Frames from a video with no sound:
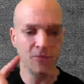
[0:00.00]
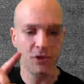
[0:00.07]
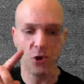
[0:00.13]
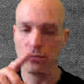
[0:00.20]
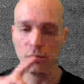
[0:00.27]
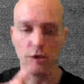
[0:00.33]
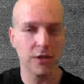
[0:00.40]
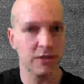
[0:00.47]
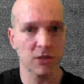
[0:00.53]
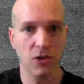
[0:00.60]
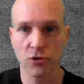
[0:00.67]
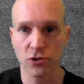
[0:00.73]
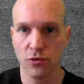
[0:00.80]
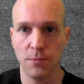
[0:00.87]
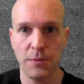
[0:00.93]
Don't look at
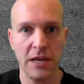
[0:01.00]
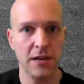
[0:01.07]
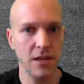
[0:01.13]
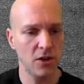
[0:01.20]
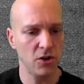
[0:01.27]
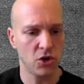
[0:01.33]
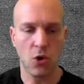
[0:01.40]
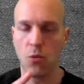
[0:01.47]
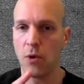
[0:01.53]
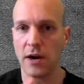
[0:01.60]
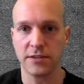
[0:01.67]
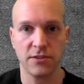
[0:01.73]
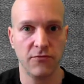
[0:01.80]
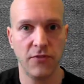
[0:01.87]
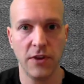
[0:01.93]
social media. Don't
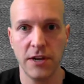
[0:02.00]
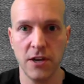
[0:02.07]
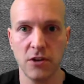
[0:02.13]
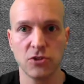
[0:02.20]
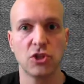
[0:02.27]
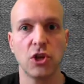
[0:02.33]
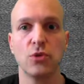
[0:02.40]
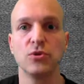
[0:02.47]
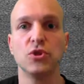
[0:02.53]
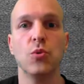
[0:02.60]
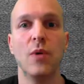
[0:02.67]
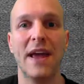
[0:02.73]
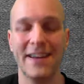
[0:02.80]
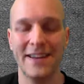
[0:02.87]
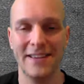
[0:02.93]
watch videos. Don't
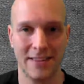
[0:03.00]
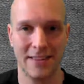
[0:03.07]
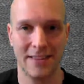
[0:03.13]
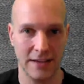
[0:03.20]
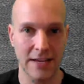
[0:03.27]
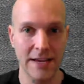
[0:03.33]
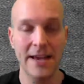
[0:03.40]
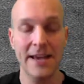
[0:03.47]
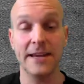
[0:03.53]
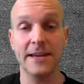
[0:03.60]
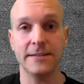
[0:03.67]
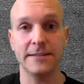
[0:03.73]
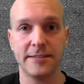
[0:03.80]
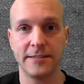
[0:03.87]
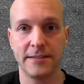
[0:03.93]
do anything.
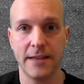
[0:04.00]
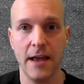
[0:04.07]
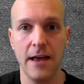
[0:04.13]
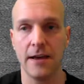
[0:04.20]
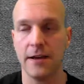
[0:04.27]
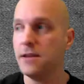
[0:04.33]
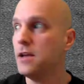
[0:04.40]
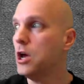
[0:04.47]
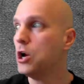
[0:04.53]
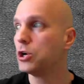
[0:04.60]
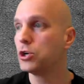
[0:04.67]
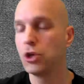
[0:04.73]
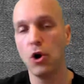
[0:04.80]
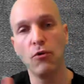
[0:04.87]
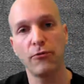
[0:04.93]
Instead,
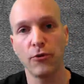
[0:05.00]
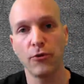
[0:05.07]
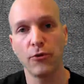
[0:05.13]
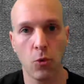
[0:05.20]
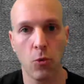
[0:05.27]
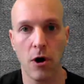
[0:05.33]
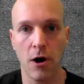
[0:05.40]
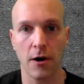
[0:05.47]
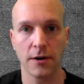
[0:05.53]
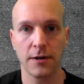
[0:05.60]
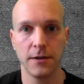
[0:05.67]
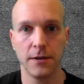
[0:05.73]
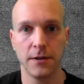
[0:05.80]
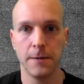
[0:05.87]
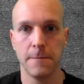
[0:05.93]
go for a
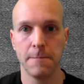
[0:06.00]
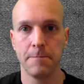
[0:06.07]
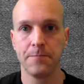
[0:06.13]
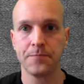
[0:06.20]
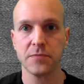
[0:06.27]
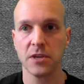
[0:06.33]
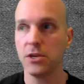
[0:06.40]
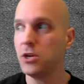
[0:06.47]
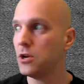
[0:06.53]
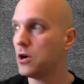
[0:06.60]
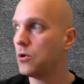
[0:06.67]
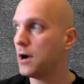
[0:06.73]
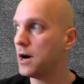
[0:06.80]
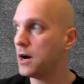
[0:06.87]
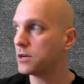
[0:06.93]
walk.
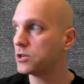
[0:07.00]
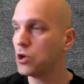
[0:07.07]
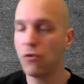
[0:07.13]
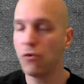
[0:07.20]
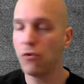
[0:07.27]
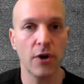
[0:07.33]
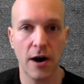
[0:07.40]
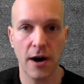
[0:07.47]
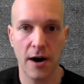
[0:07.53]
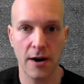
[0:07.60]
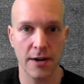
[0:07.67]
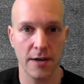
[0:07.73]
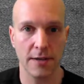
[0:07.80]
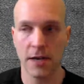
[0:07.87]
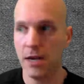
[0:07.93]
Go for a
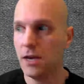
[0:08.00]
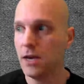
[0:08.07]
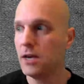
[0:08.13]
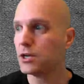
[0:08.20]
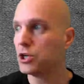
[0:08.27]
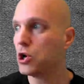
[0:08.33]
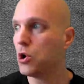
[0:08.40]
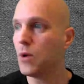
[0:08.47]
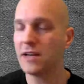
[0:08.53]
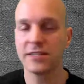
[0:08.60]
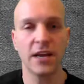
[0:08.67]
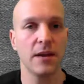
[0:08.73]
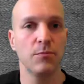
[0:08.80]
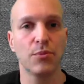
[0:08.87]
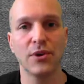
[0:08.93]
hike. Go
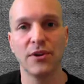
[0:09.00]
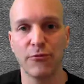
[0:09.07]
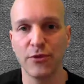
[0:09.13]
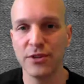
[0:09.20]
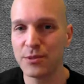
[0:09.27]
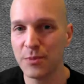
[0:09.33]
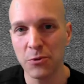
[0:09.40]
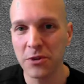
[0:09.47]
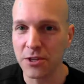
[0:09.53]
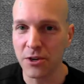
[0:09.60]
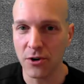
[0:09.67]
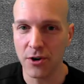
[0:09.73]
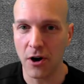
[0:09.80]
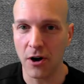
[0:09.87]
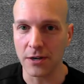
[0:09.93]
outside and play frisbee with
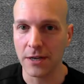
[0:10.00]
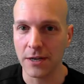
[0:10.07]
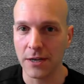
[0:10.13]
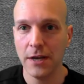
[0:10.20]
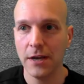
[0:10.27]
your dog.